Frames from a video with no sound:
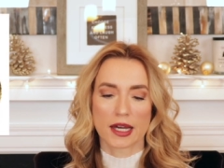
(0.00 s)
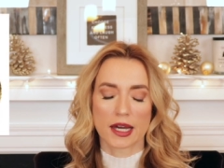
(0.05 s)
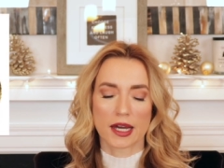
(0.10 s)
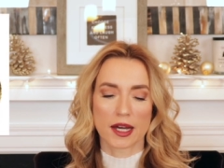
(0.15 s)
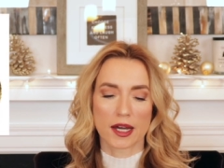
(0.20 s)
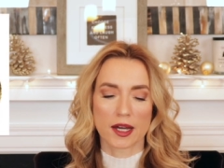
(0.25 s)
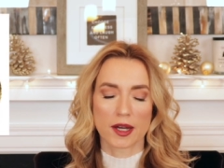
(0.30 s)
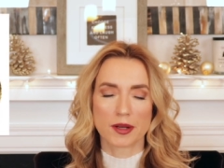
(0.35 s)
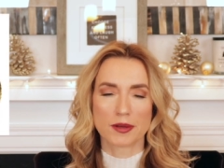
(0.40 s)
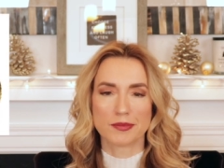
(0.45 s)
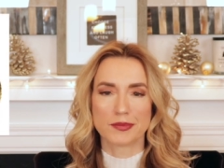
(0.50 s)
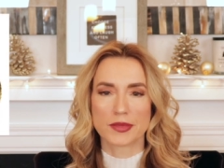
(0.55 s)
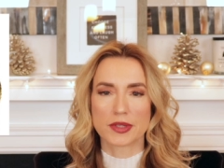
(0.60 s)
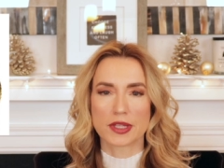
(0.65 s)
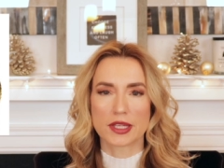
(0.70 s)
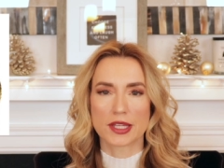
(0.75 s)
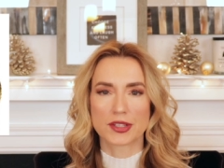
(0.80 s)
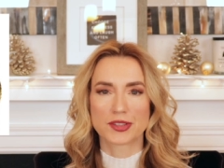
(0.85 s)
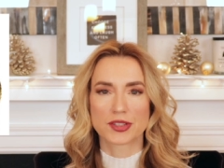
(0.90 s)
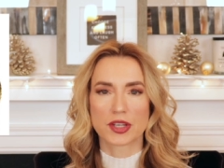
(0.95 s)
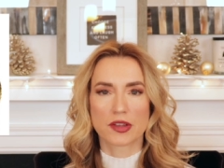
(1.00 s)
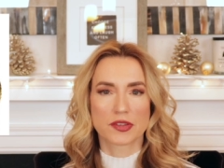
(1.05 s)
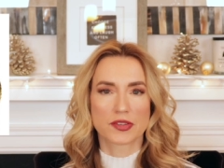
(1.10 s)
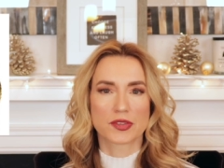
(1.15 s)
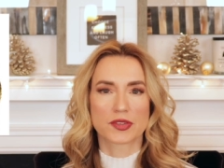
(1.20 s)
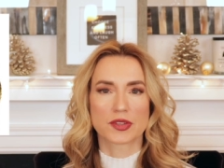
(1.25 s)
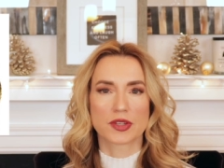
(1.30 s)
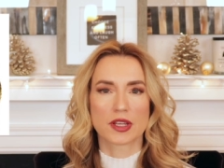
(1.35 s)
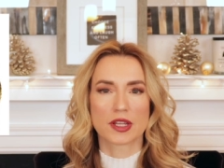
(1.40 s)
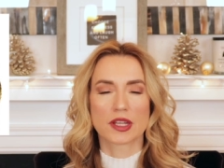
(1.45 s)
um, it
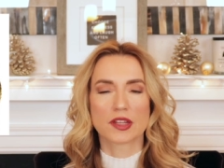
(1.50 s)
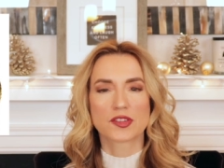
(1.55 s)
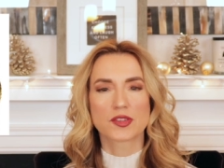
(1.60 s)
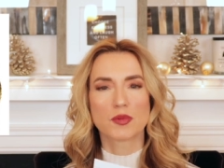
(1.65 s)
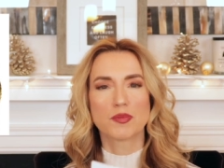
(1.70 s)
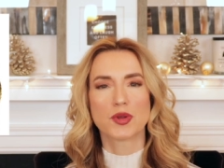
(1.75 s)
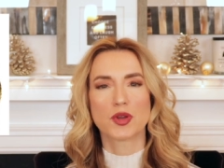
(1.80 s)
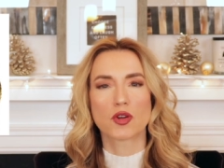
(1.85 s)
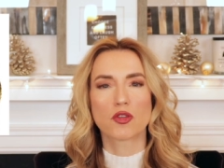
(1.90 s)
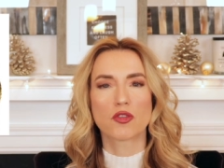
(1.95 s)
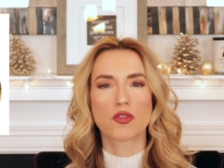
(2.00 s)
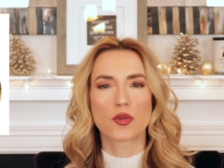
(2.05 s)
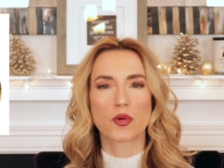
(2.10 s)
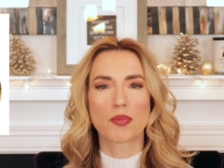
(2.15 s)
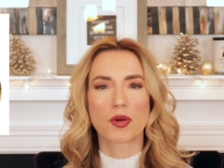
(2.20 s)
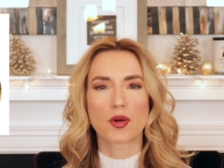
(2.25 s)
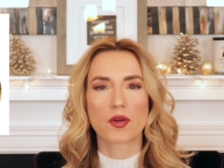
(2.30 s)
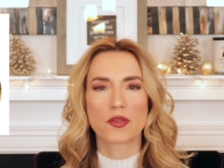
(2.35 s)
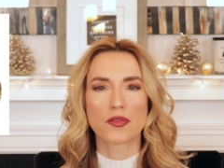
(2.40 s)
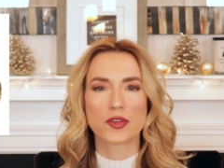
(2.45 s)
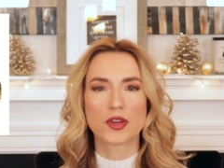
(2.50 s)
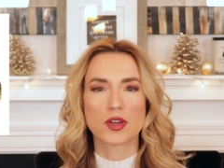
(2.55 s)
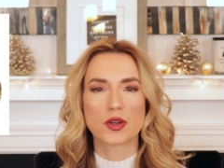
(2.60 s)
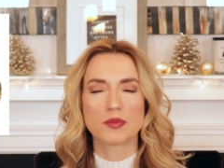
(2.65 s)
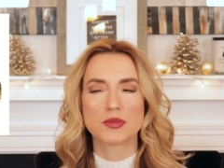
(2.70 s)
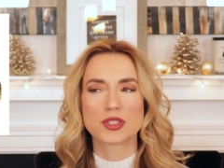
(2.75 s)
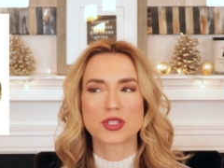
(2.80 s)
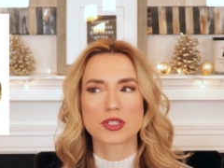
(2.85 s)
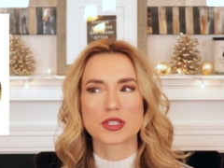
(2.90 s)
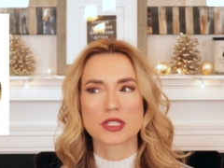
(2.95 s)
just, and it's a beautiful
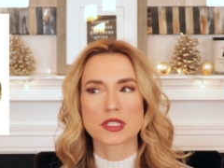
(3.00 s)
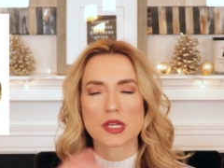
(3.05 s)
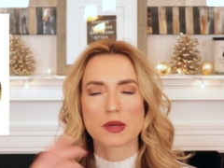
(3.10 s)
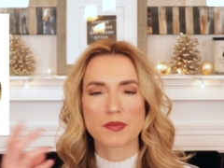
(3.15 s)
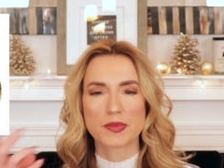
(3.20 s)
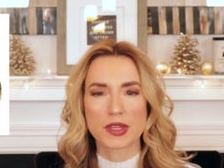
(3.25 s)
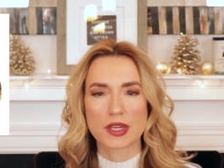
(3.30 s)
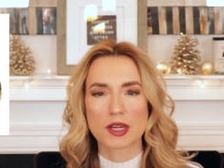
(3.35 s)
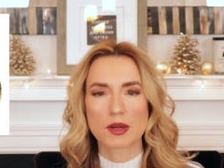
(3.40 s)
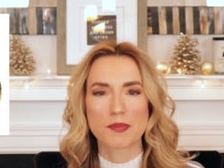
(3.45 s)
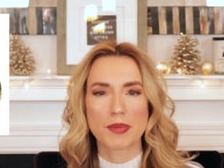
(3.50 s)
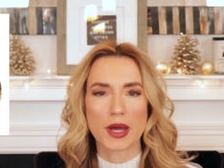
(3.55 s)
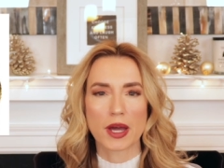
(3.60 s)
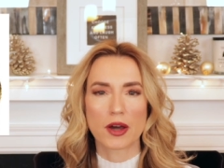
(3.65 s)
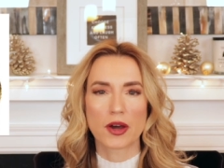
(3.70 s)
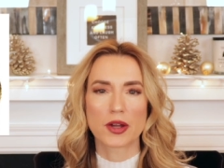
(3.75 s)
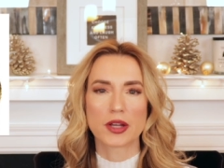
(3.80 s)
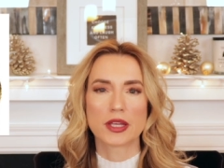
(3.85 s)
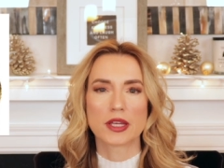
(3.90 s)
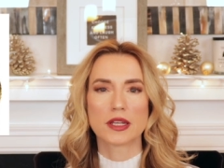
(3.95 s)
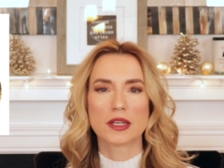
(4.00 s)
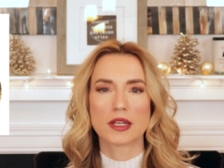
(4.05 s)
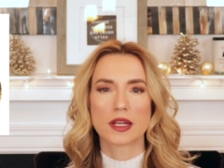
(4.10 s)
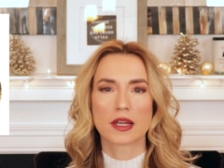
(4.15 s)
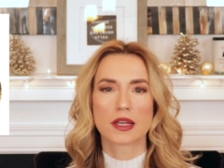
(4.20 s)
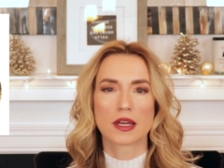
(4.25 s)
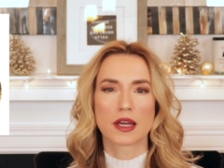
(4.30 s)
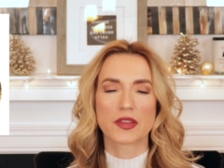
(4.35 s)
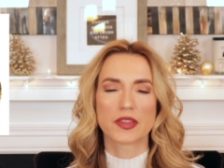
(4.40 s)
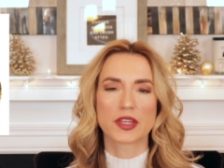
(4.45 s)
perfume, just something about it
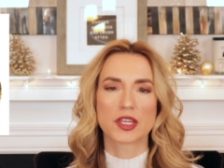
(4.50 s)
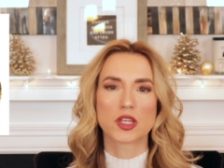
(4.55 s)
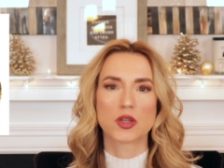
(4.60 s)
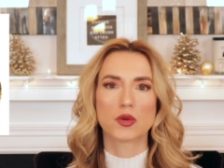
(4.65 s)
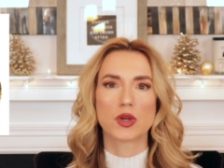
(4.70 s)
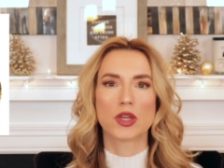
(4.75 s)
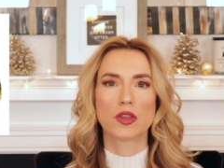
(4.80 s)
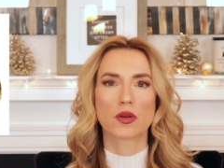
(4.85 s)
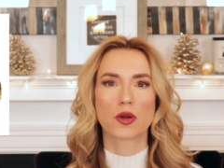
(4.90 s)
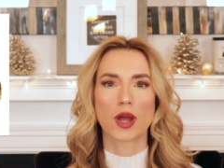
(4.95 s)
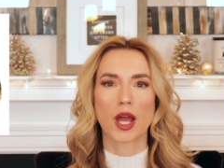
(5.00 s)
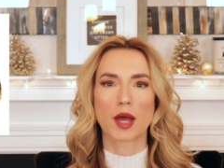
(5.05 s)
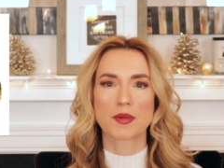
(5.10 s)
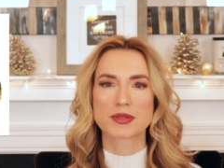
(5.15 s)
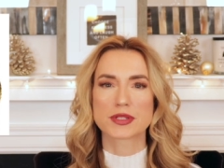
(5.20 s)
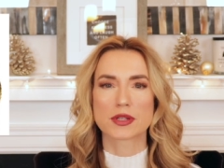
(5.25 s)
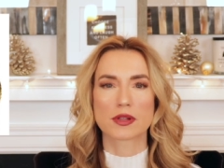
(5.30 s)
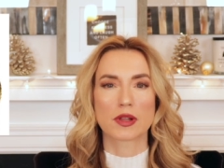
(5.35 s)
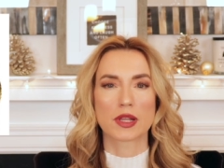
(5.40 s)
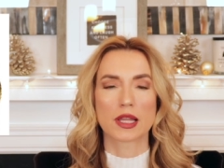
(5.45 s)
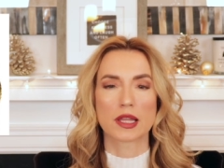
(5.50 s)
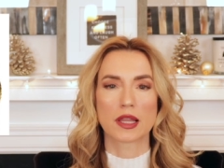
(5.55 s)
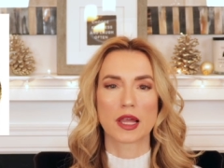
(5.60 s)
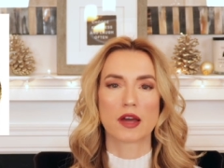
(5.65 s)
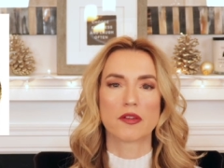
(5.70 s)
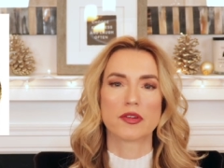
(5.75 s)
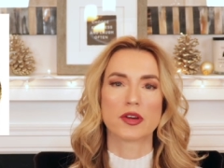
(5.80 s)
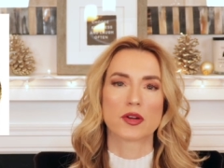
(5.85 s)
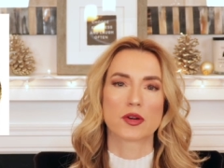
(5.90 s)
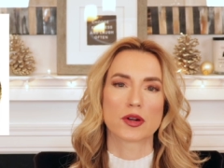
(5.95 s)
I think you either absolutely
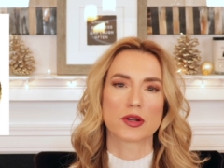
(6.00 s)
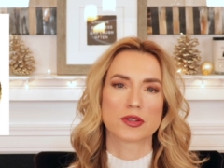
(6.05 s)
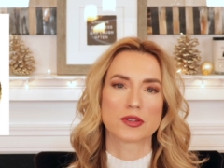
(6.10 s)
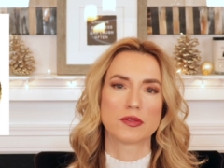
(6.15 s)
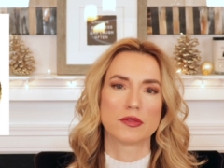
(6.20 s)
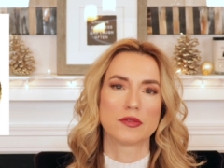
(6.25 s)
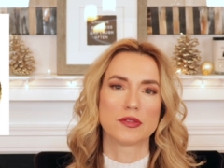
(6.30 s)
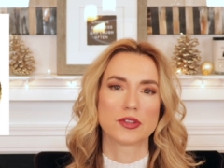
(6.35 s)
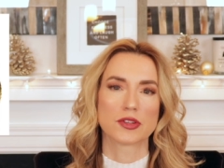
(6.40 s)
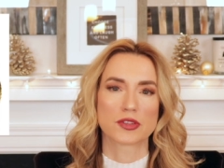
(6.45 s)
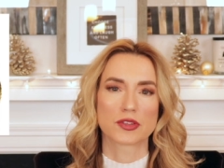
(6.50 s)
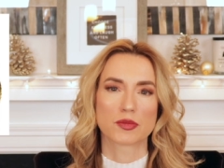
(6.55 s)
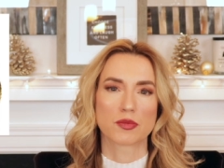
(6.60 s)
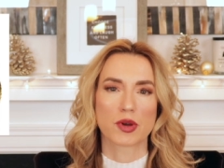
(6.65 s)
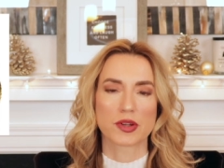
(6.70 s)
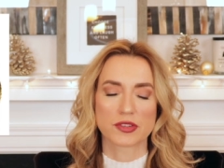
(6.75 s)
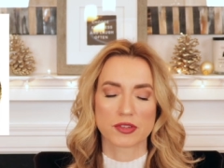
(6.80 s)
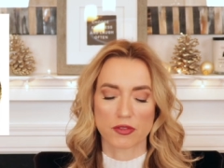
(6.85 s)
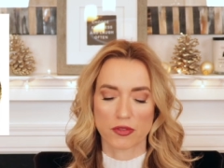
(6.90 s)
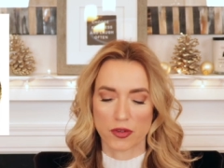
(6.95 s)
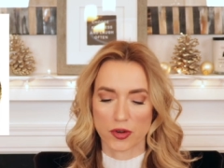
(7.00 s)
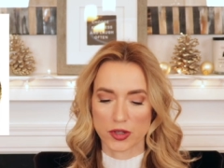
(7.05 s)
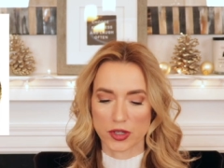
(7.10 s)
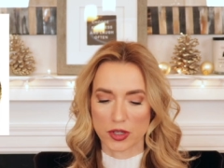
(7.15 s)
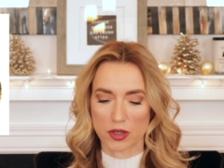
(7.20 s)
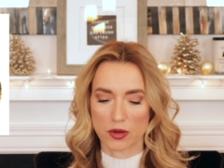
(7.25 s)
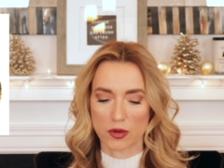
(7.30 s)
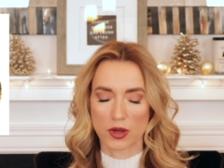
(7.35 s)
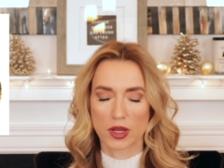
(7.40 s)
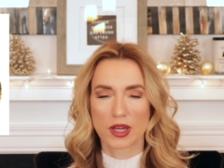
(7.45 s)
love it or just wasn't for
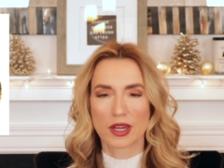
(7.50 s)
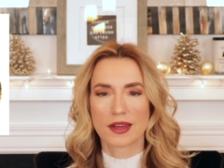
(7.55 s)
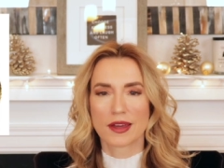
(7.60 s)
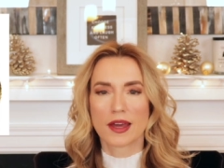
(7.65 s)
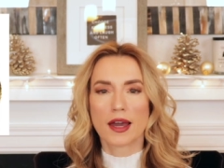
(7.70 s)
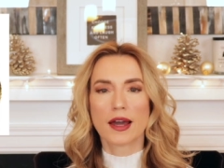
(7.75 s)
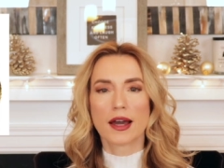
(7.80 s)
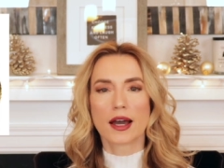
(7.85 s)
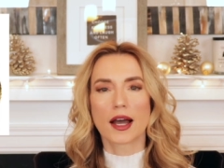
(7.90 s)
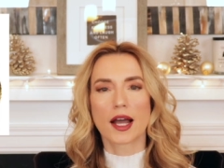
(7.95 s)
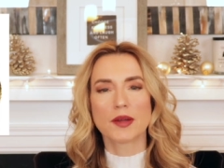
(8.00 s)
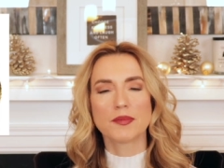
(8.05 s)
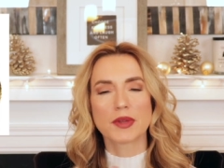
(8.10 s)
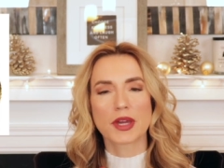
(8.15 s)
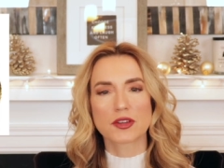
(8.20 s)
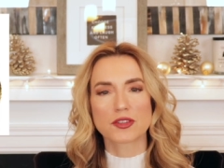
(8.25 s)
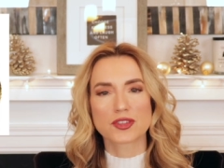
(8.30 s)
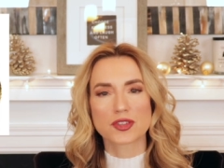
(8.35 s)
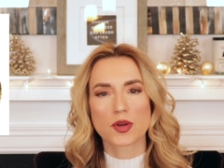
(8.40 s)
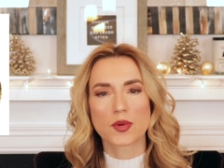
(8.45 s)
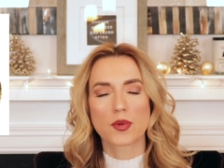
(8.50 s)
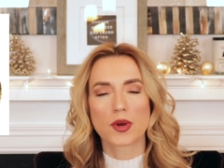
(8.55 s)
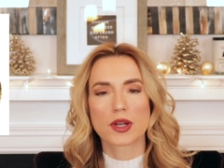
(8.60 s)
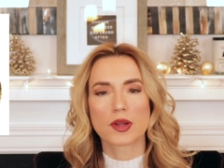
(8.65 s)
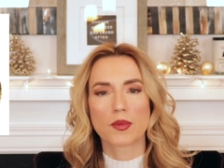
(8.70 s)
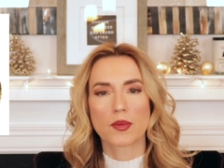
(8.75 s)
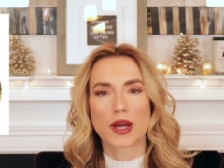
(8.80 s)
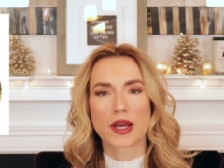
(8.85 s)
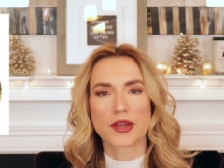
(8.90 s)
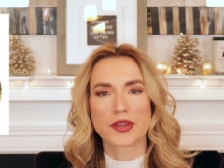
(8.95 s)
you. I'm not sure what
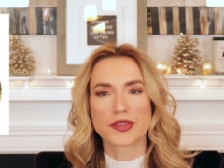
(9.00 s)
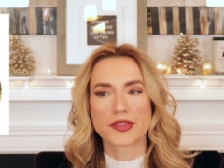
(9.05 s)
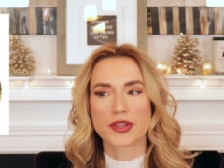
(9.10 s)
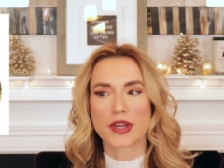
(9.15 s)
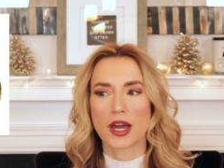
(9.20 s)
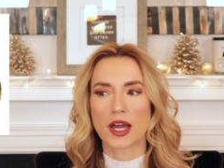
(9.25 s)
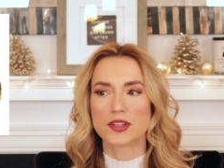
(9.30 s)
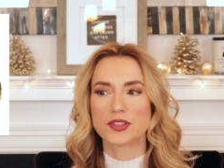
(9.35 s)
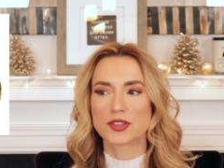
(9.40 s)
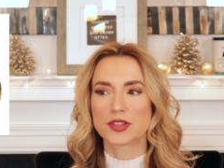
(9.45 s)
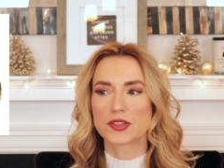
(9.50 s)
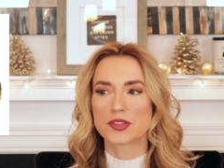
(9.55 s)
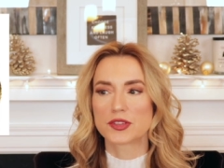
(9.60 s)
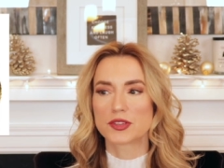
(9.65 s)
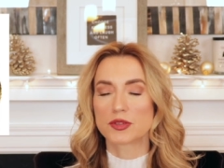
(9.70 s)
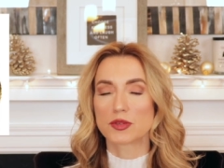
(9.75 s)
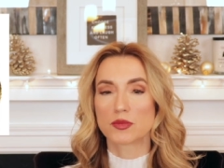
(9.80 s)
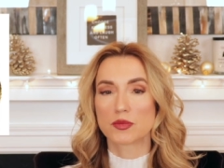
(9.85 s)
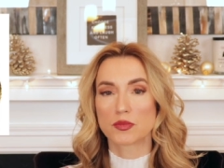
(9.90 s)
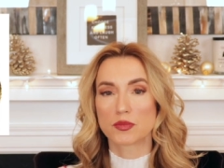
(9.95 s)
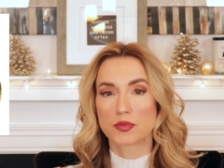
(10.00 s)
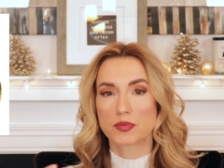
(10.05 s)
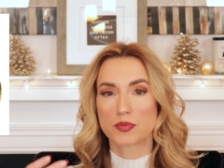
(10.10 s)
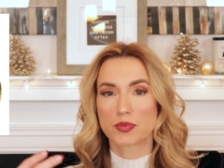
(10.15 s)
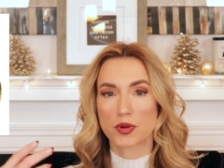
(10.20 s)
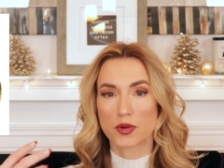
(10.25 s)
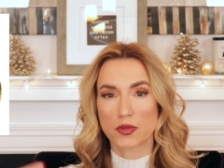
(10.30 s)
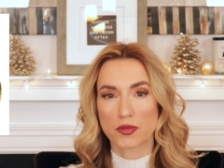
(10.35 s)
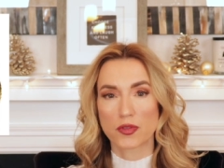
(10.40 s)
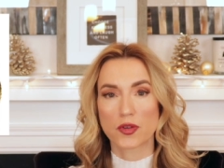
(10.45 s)
it was. I just
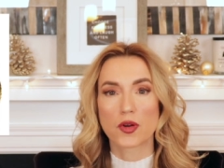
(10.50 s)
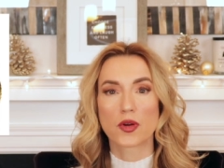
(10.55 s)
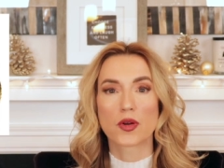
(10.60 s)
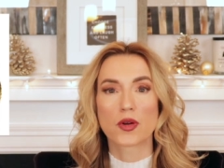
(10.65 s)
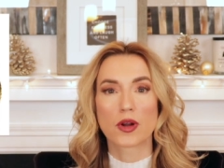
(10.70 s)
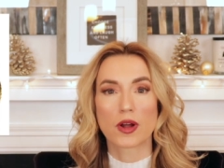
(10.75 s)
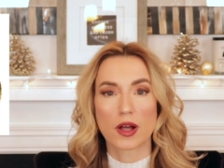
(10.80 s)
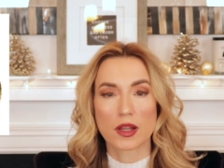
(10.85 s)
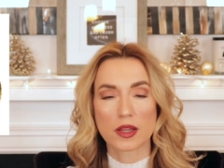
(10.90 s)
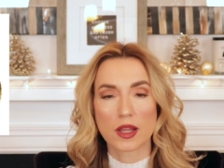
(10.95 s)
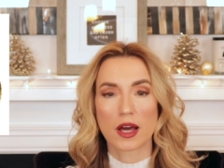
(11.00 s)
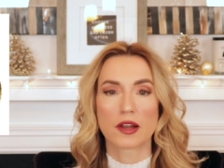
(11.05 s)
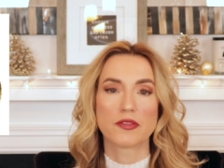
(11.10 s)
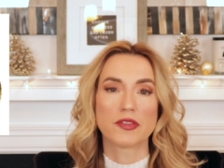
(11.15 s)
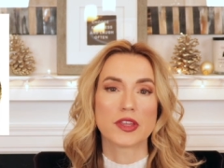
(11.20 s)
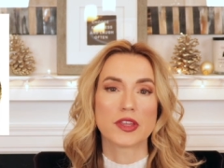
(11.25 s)
prefer a lot of